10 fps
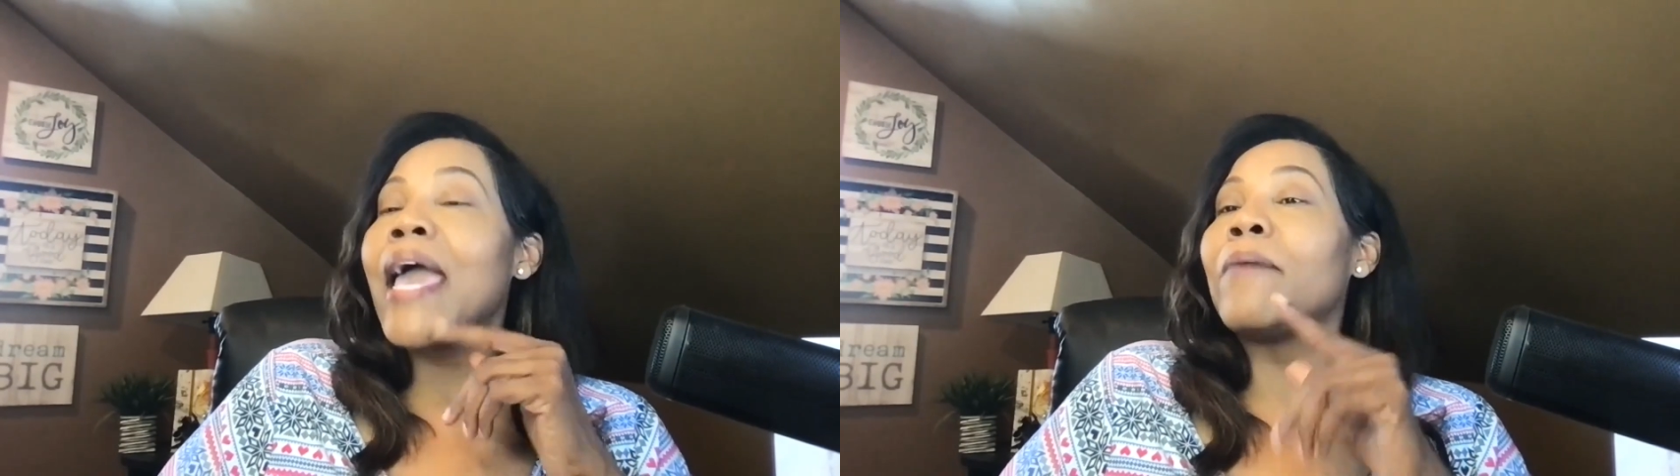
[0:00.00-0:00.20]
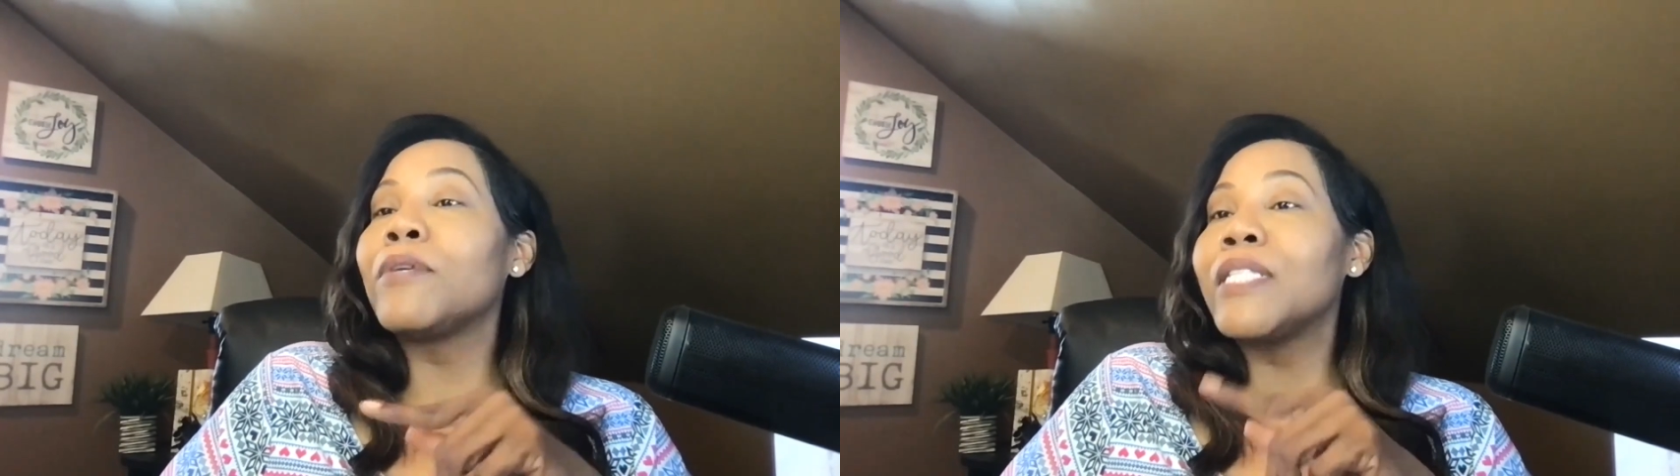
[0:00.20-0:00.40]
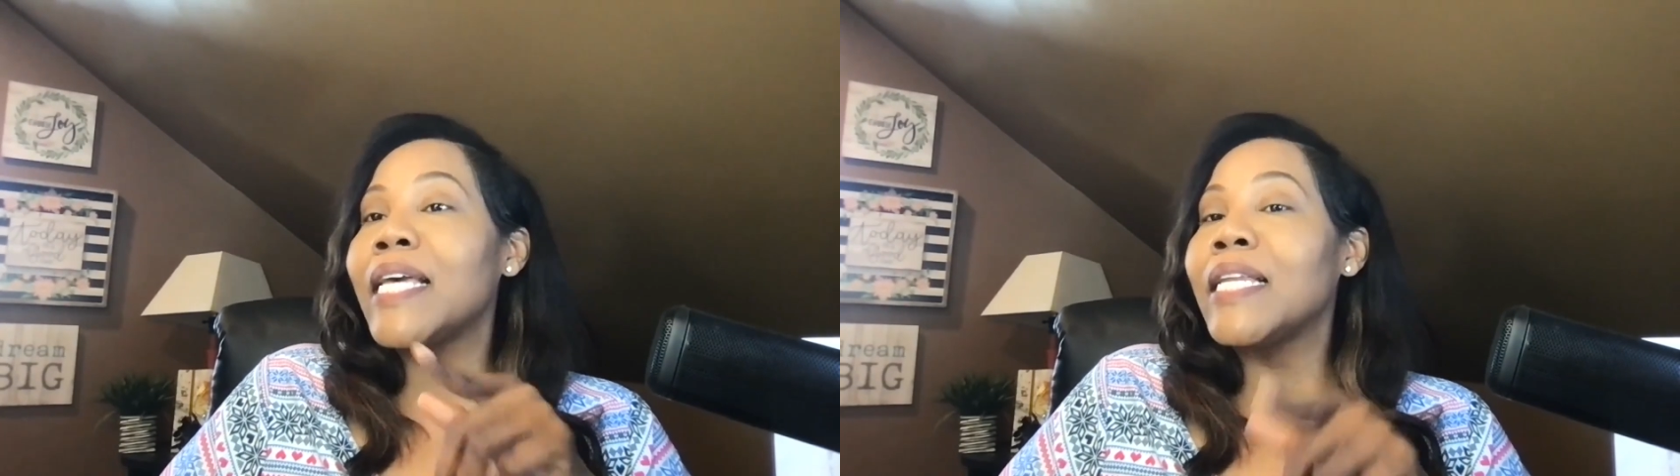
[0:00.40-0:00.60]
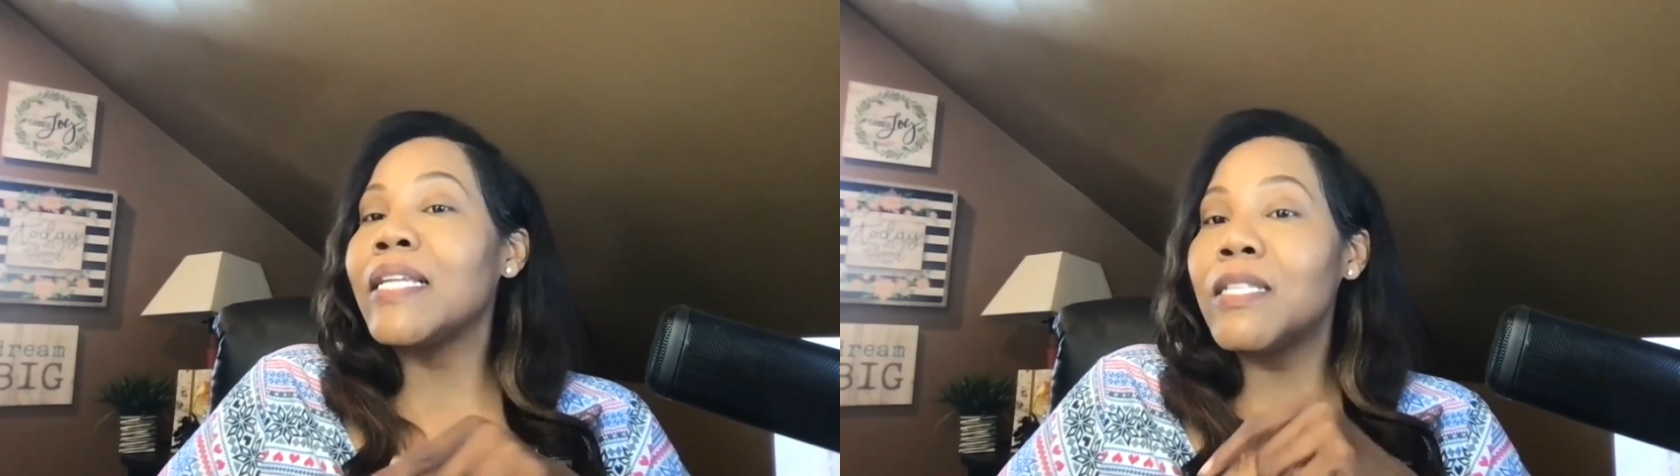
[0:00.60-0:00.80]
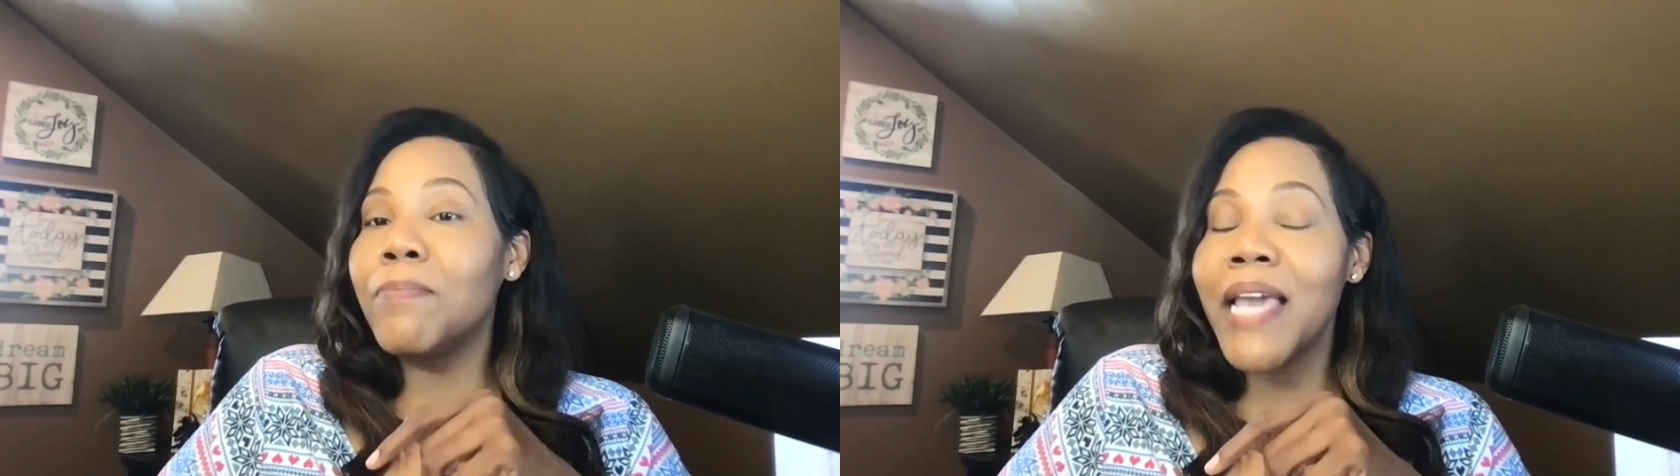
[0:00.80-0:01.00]
and
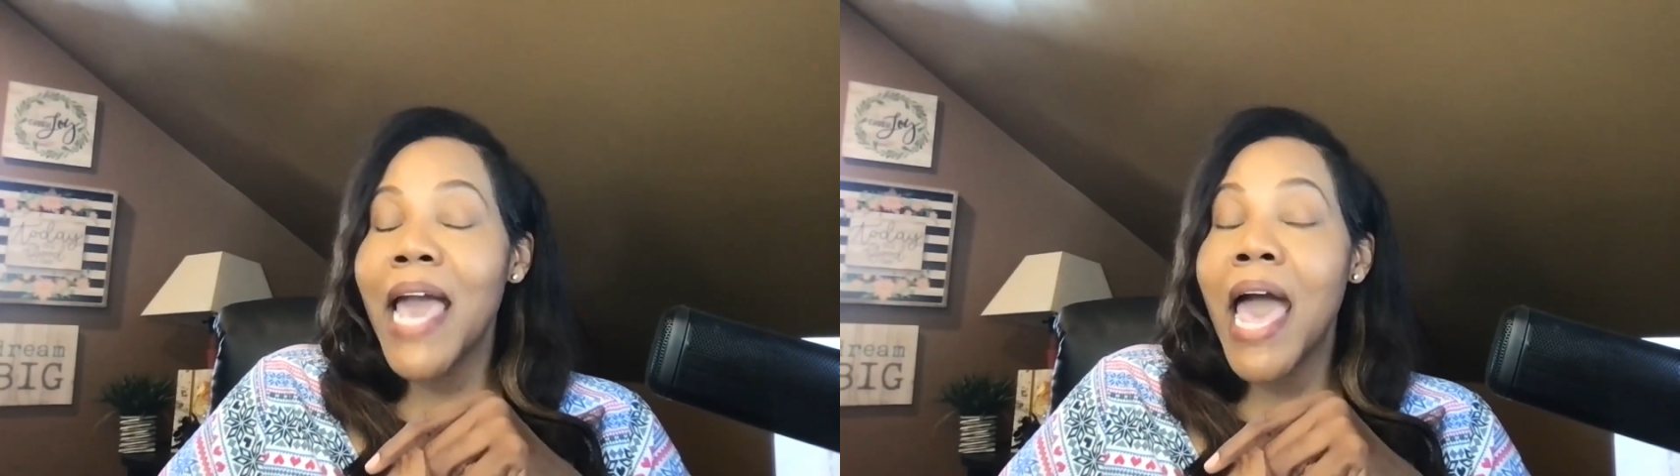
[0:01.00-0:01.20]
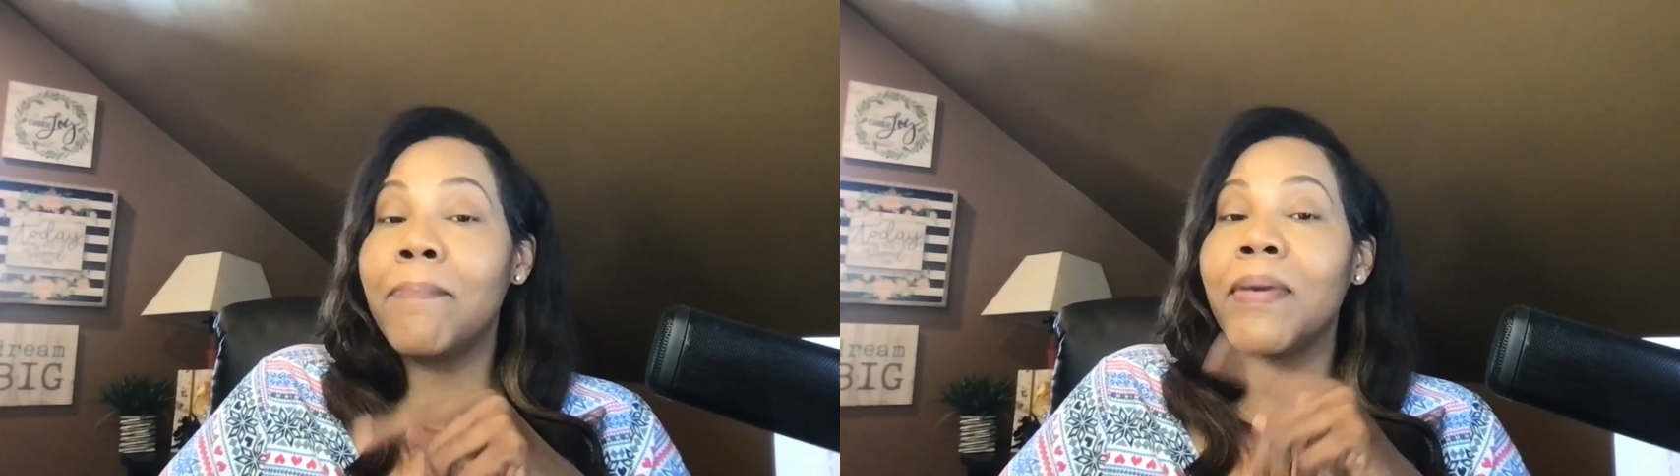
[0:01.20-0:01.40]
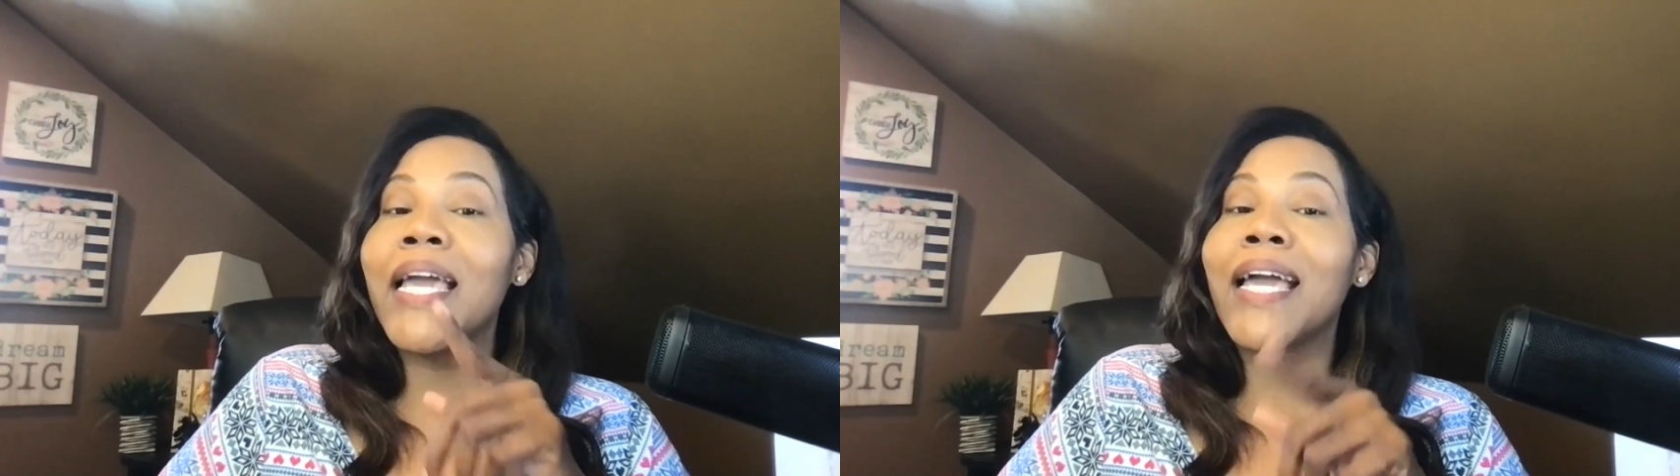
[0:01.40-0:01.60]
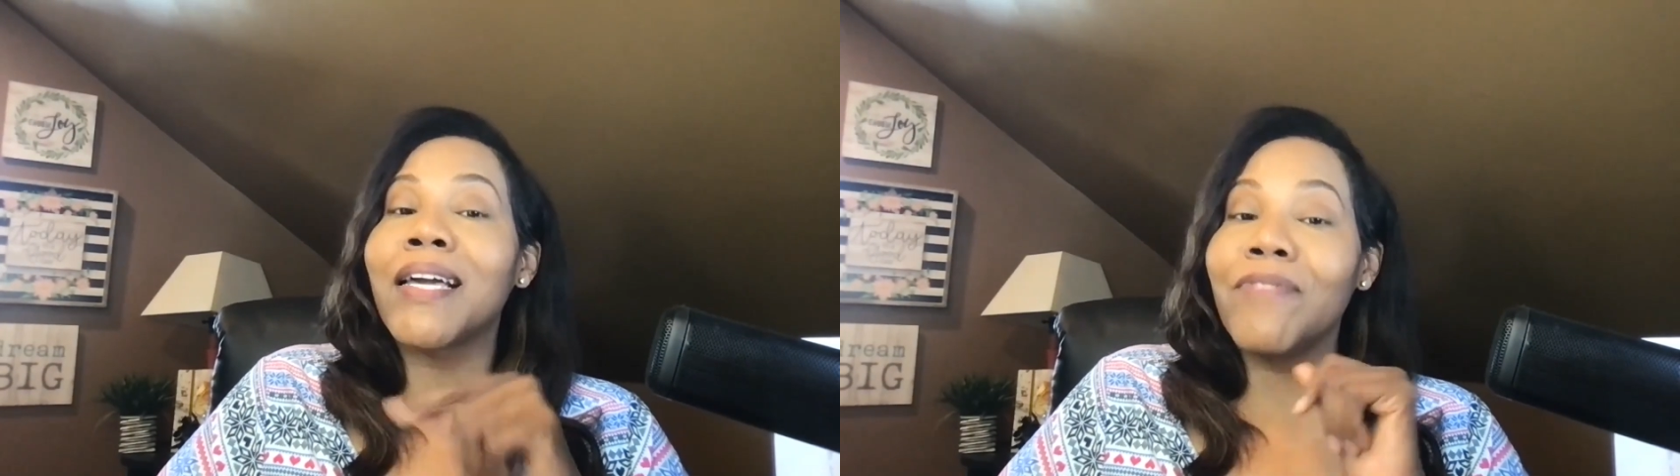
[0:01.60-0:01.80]
pretending to be happy and